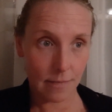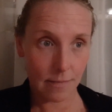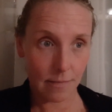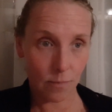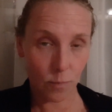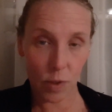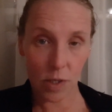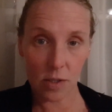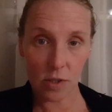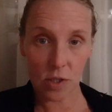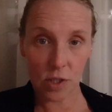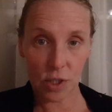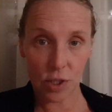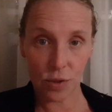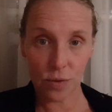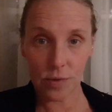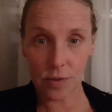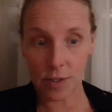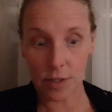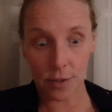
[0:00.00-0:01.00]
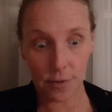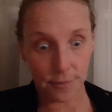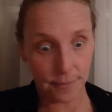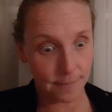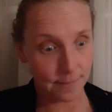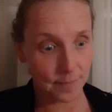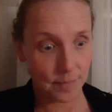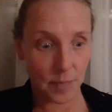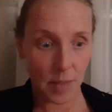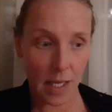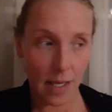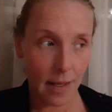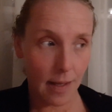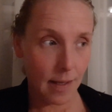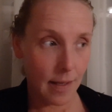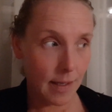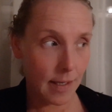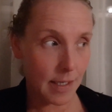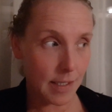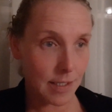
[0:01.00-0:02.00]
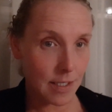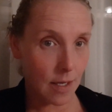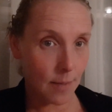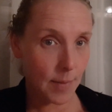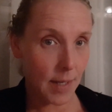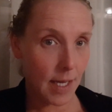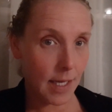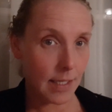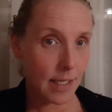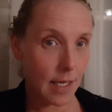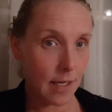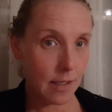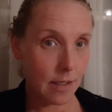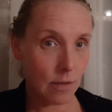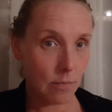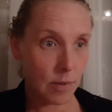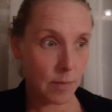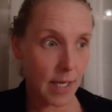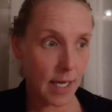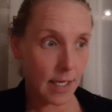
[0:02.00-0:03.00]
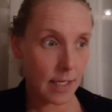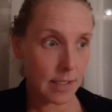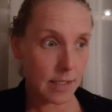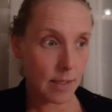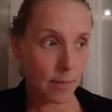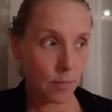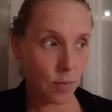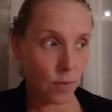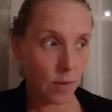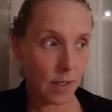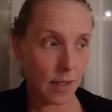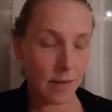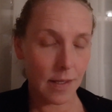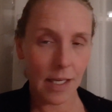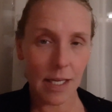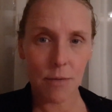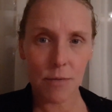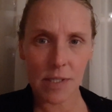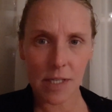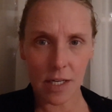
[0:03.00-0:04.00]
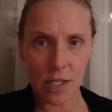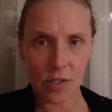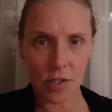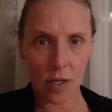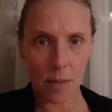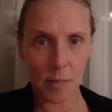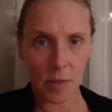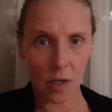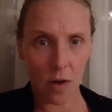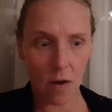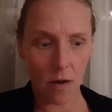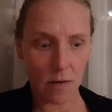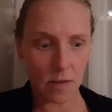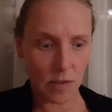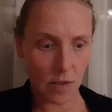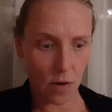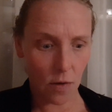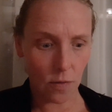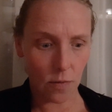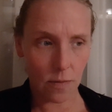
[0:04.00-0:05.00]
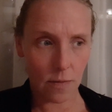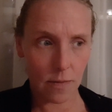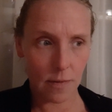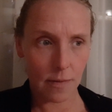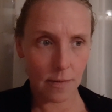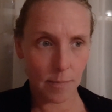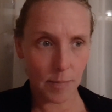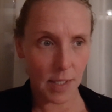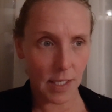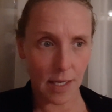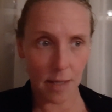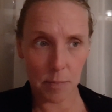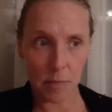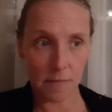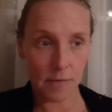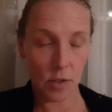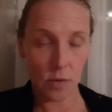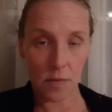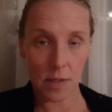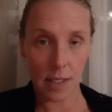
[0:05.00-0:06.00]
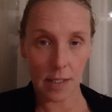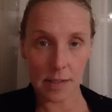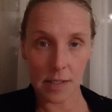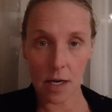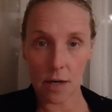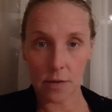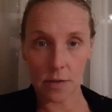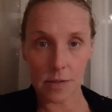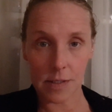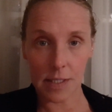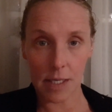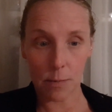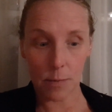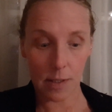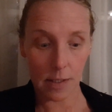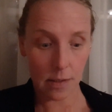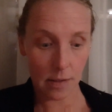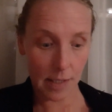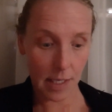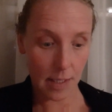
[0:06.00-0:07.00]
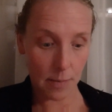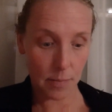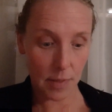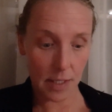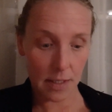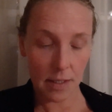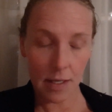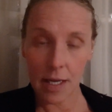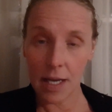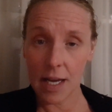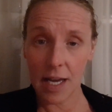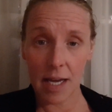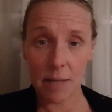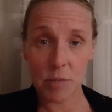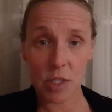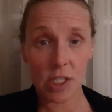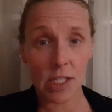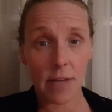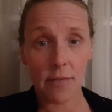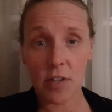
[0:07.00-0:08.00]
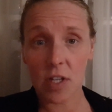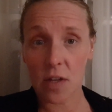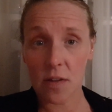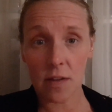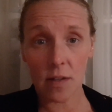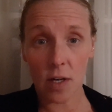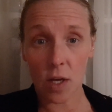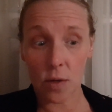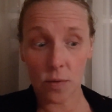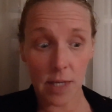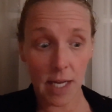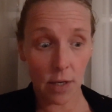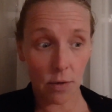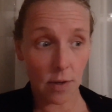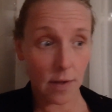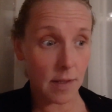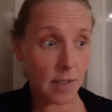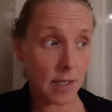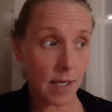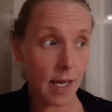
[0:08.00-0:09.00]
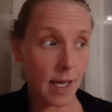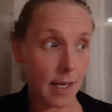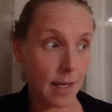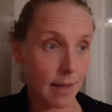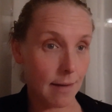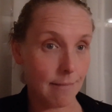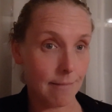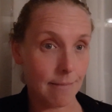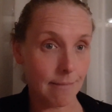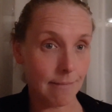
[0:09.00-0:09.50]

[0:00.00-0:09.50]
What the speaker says: work to do, so he's not back yet. He'll be back at some point. I think he was going to stop to Costco and pick up a few things. Hard to say what he'll get, but I'm just giving you the lowdown of the day.